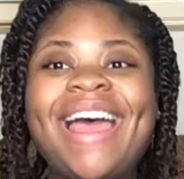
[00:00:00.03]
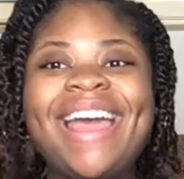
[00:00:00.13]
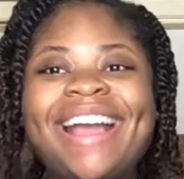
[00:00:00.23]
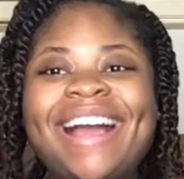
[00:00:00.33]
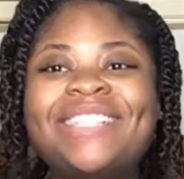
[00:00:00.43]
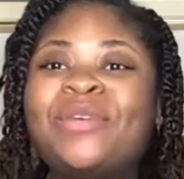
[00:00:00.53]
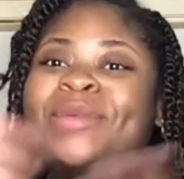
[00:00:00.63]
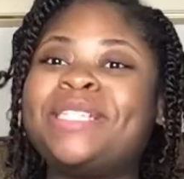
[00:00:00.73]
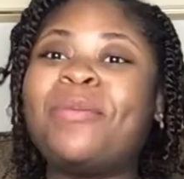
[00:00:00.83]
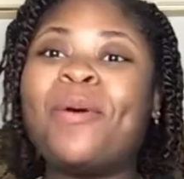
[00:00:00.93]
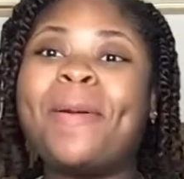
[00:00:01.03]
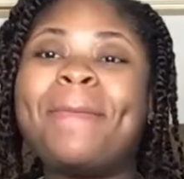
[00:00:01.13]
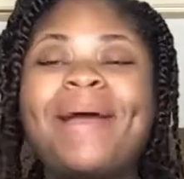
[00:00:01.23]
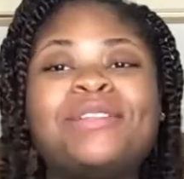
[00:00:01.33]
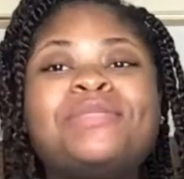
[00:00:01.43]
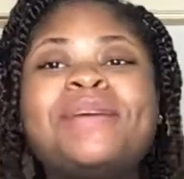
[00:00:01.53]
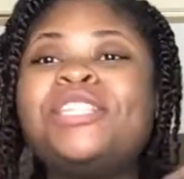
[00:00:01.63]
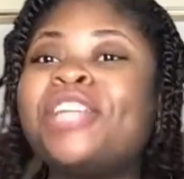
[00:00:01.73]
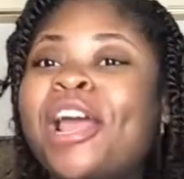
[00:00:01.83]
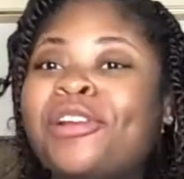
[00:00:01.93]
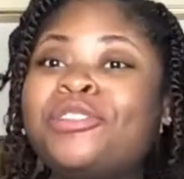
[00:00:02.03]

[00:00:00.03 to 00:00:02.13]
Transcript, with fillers: Hey guys, what's up? Welcome back to my channel.